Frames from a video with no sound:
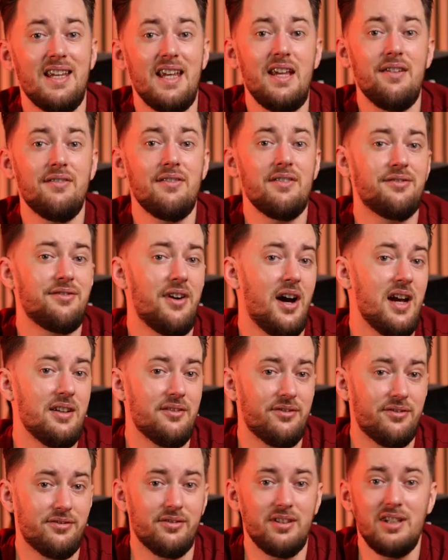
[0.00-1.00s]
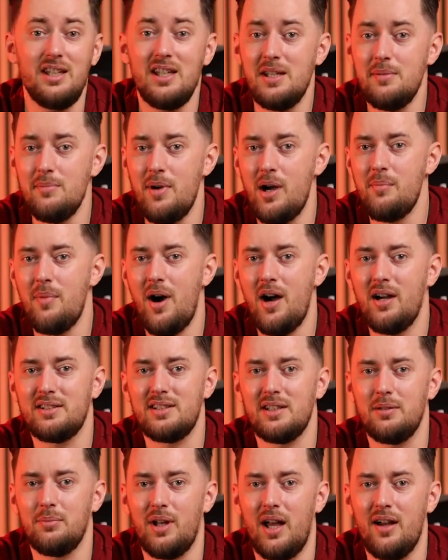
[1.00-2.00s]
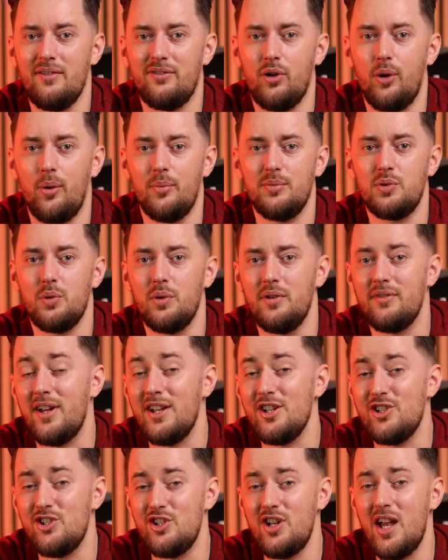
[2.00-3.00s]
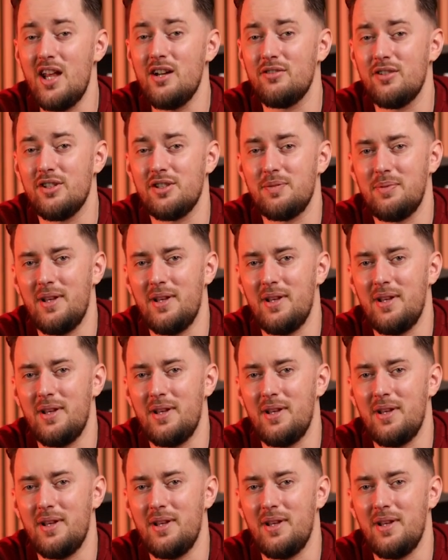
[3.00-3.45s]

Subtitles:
even find free email marketing platforms with generous